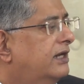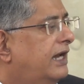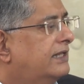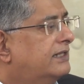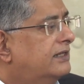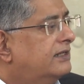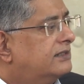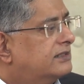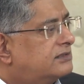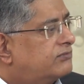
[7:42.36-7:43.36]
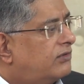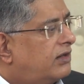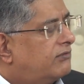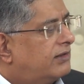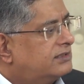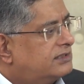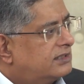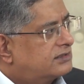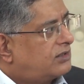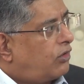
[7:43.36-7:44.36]
And then this once he
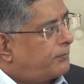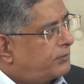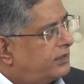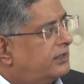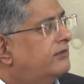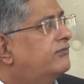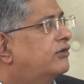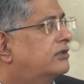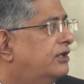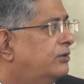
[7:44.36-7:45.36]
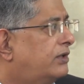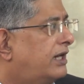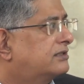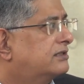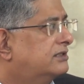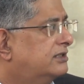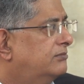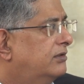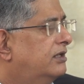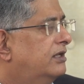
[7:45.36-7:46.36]
has opted in for the new tax
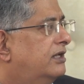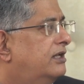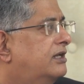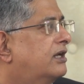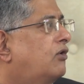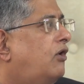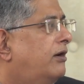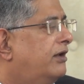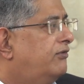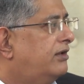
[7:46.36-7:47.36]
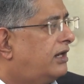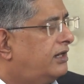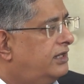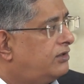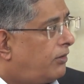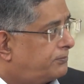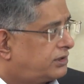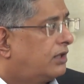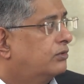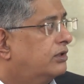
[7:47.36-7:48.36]
regime, he can, if he opts
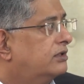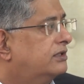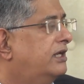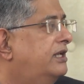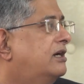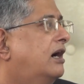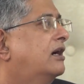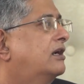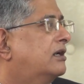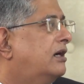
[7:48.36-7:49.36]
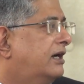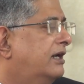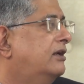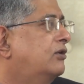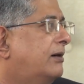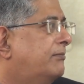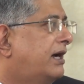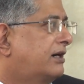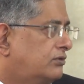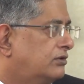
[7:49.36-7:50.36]
out, then he can't again come
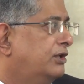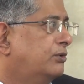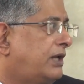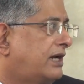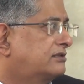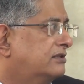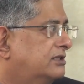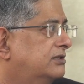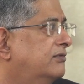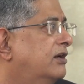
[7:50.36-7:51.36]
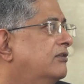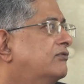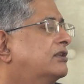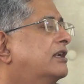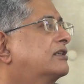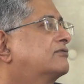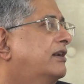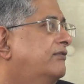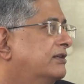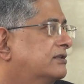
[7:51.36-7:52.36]
back to the new tax regime for the next
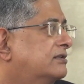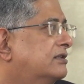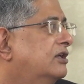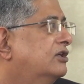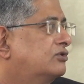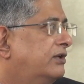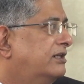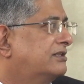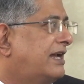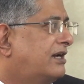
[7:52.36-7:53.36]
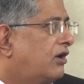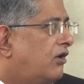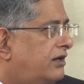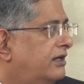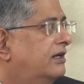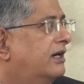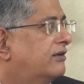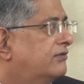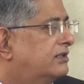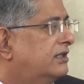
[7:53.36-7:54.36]
5 years. So it is like a lock-in kind
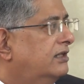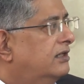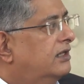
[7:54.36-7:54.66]
of a thing.